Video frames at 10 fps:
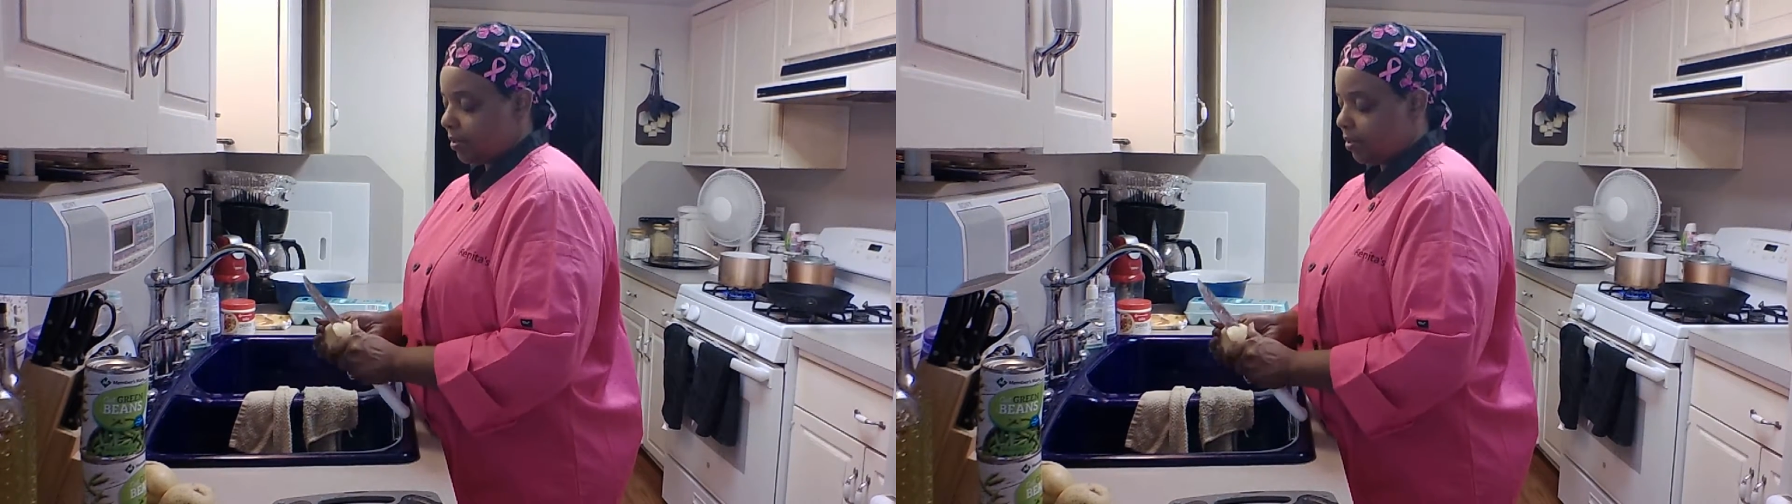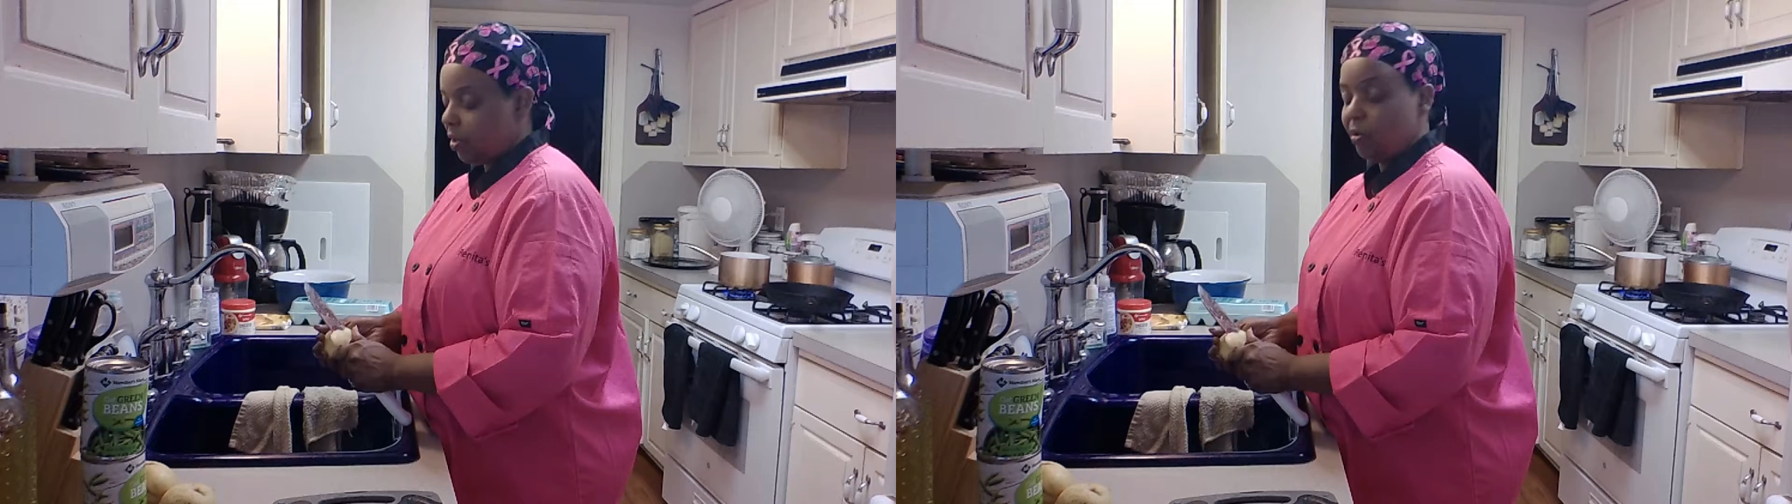
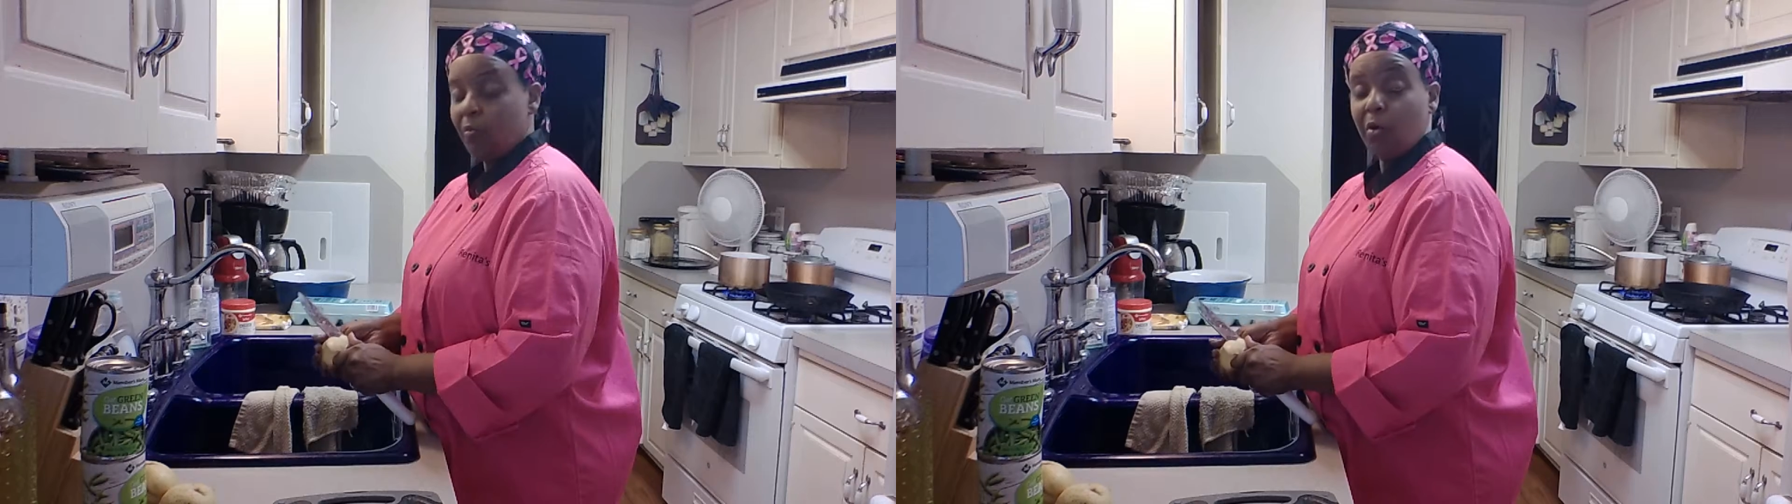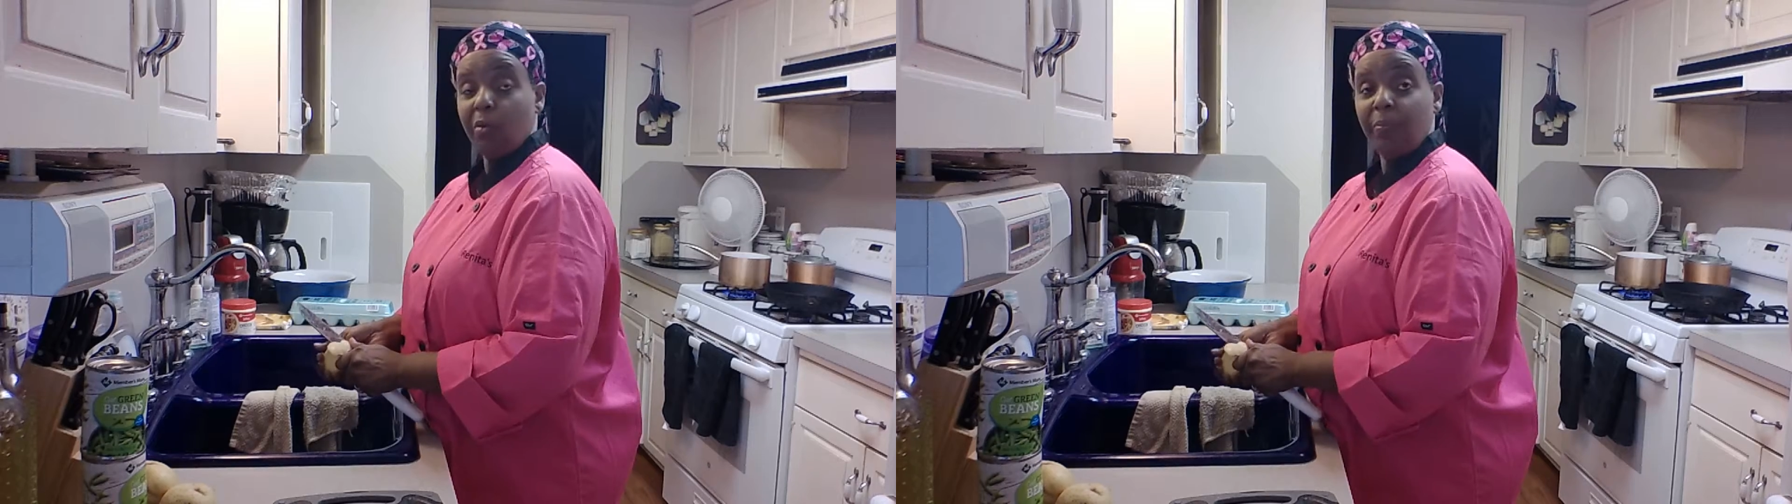So the
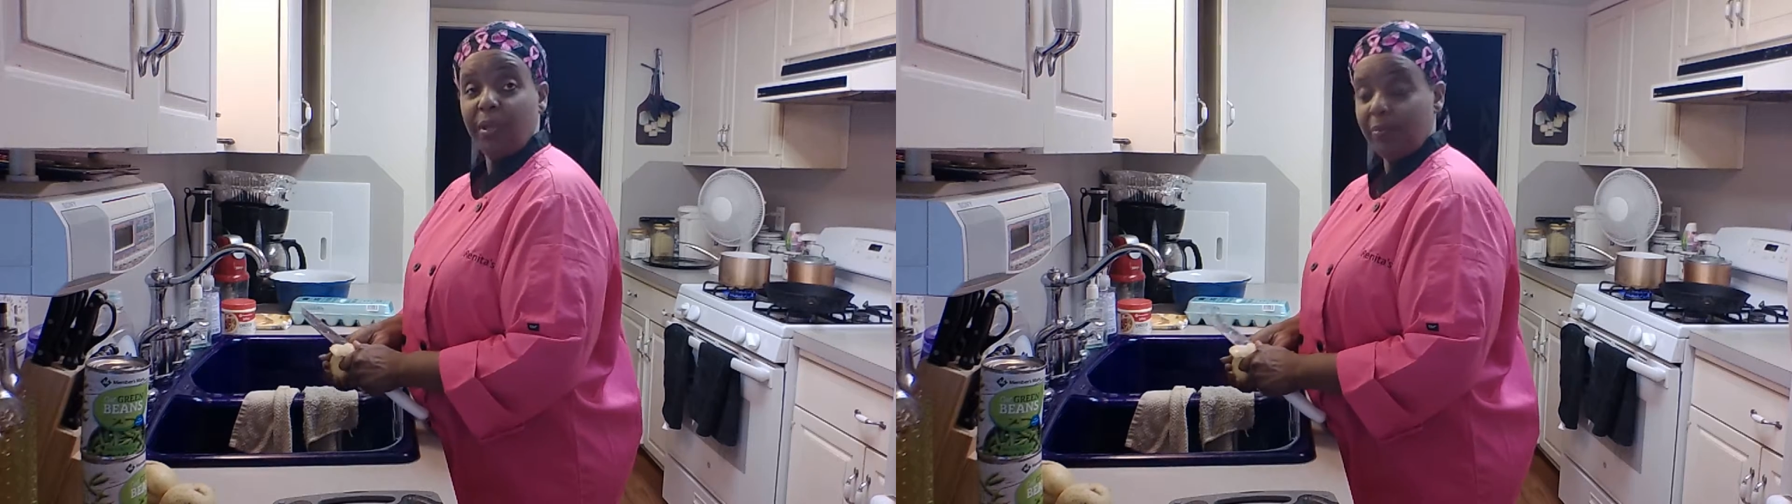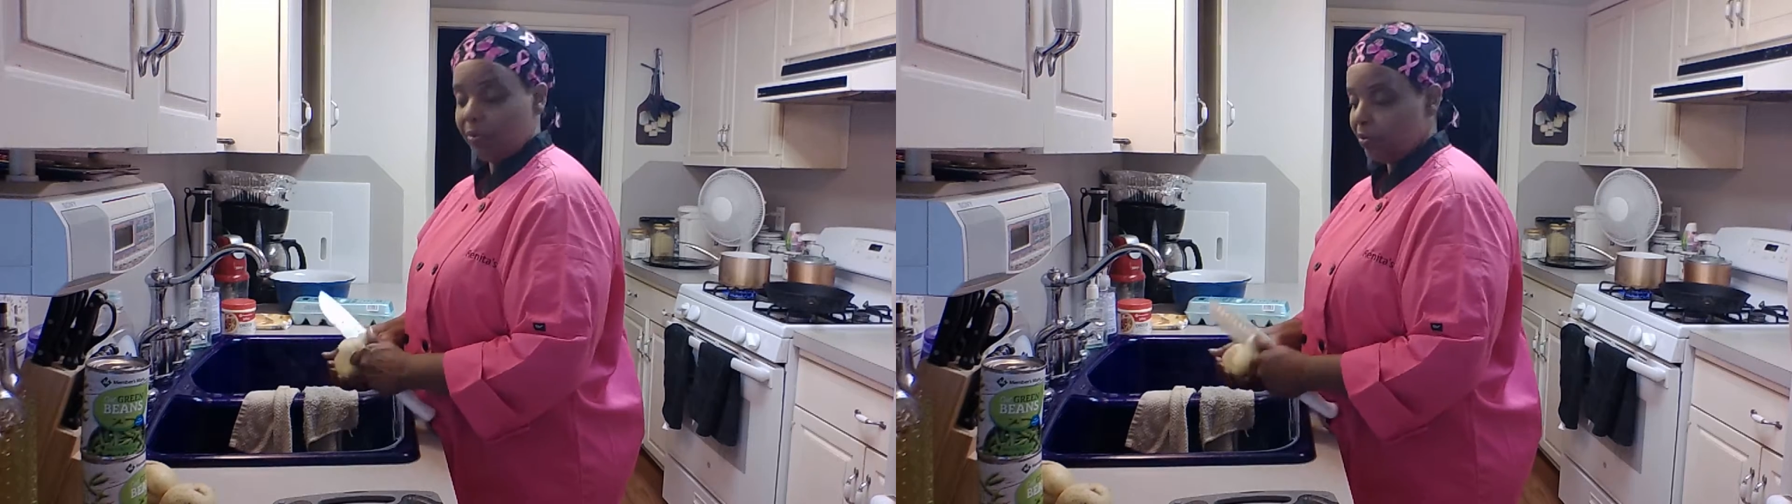more
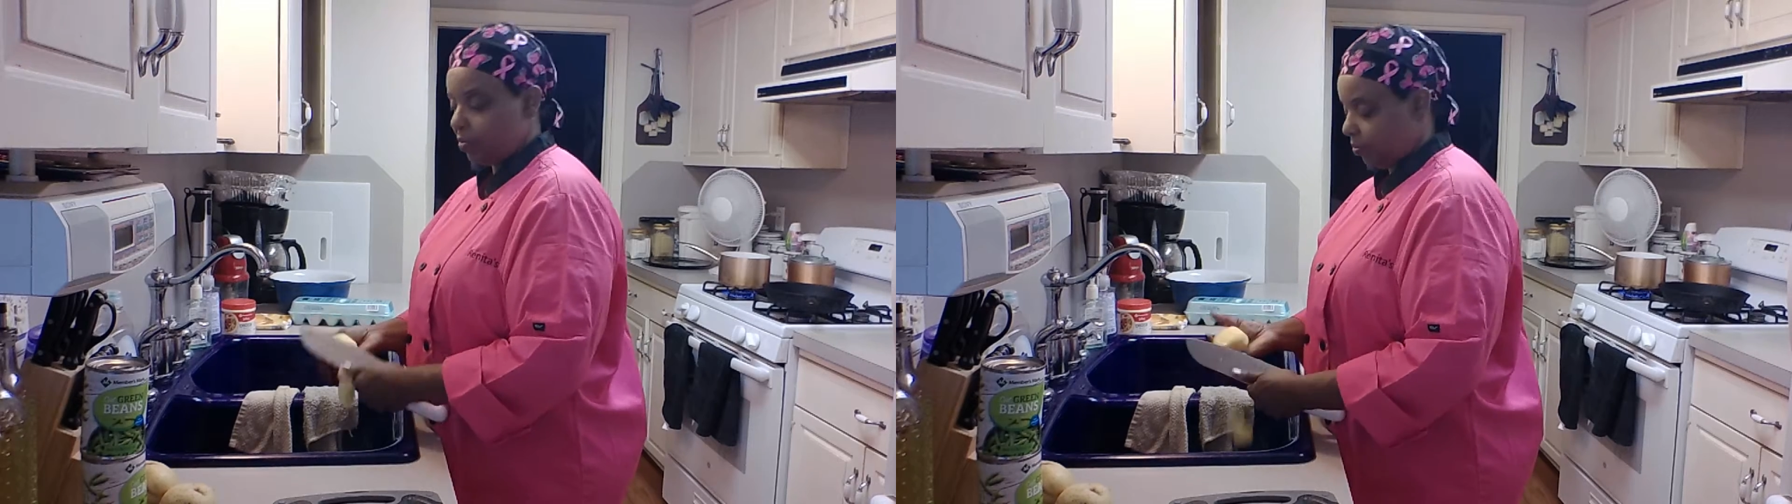people,